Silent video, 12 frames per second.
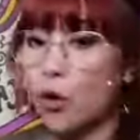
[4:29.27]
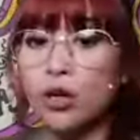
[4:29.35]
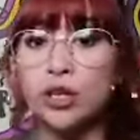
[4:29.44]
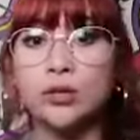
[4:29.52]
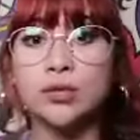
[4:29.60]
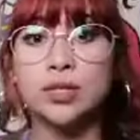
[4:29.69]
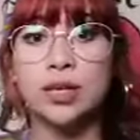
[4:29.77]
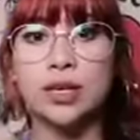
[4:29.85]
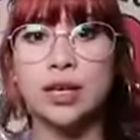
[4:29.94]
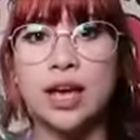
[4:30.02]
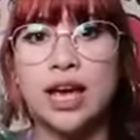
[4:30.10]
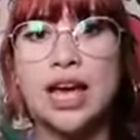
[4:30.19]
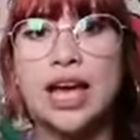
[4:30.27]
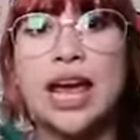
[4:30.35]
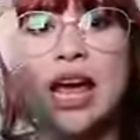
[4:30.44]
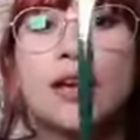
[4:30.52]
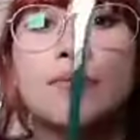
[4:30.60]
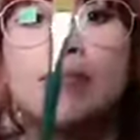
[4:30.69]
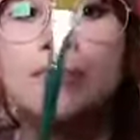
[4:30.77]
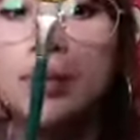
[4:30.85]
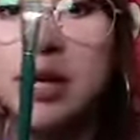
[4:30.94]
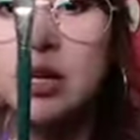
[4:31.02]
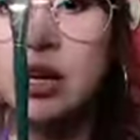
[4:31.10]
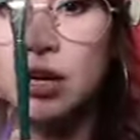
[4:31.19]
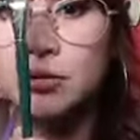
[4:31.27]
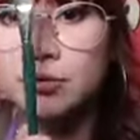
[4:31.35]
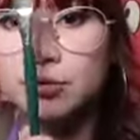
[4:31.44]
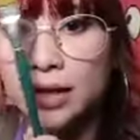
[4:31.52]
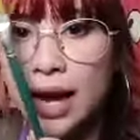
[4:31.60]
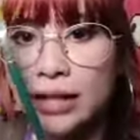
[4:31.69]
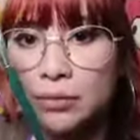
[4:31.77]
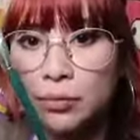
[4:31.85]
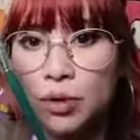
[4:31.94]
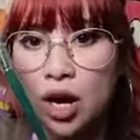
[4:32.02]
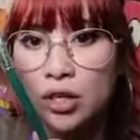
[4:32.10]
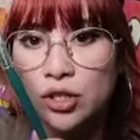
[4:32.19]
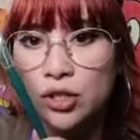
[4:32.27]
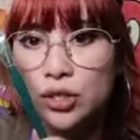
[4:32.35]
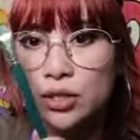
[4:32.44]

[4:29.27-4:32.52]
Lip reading: using a bigger flat brush.